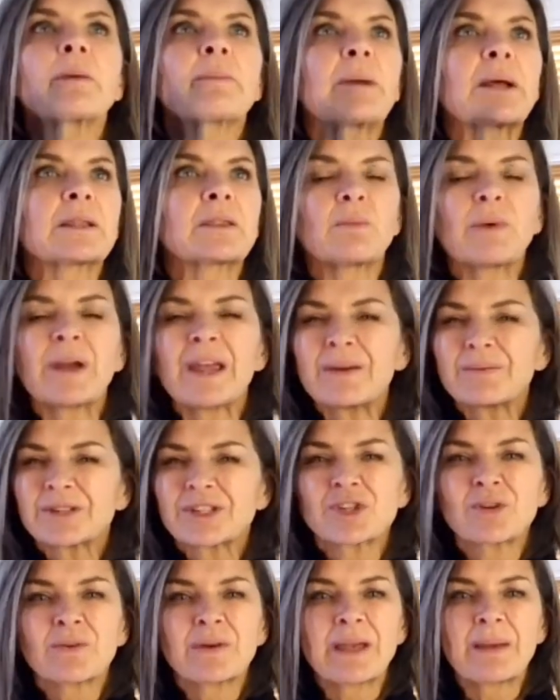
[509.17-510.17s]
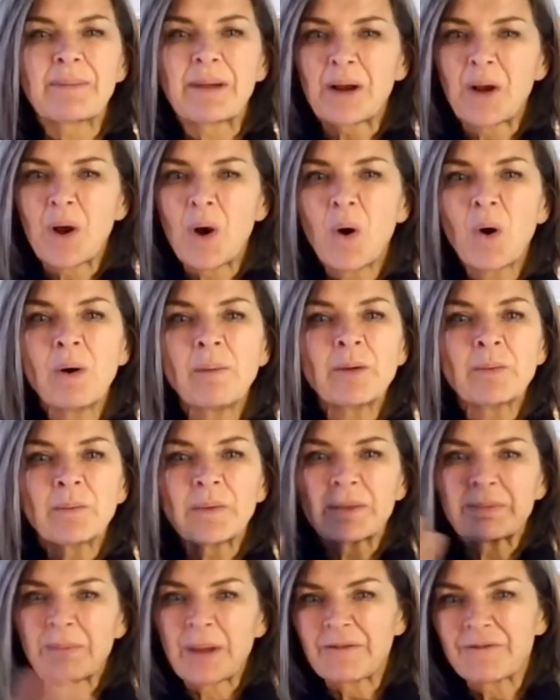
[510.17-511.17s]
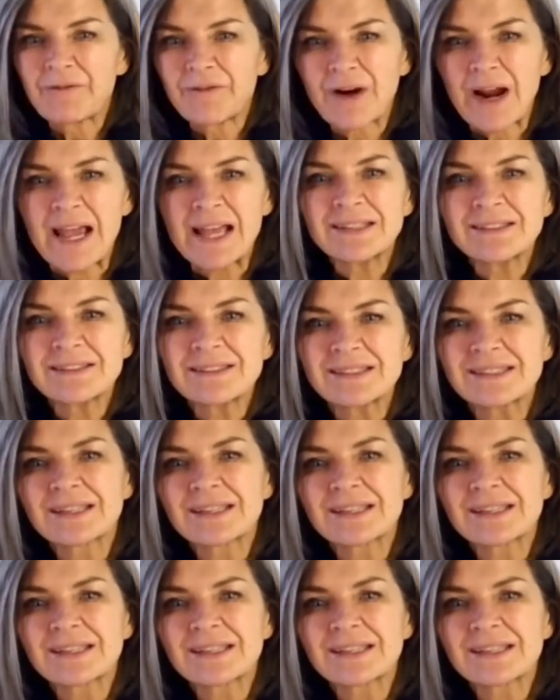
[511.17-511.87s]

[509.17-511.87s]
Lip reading: but the way I was showing up at home and with my friends